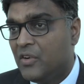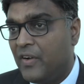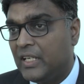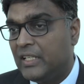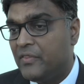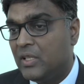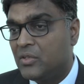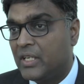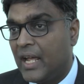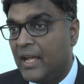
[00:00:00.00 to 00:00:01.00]
Finally, we
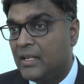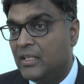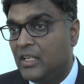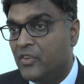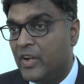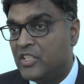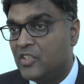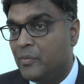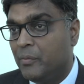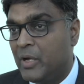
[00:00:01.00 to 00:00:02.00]
looked at rates
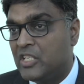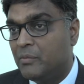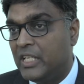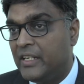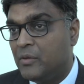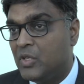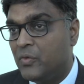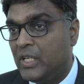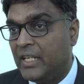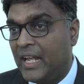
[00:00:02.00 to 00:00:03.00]
of major bleeding
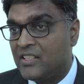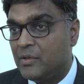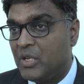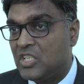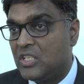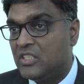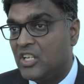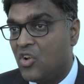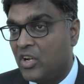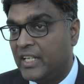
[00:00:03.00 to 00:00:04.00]
between cancer patients
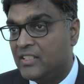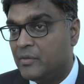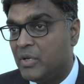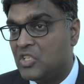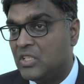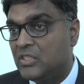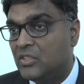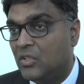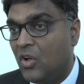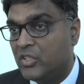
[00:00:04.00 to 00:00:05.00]
and non-cancer
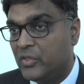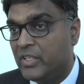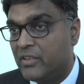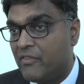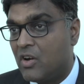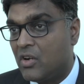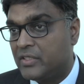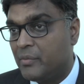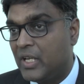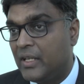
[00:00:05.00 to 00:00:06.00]
patients, also with
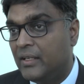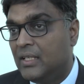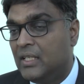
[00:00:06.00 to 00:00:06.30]
rivaroxaban,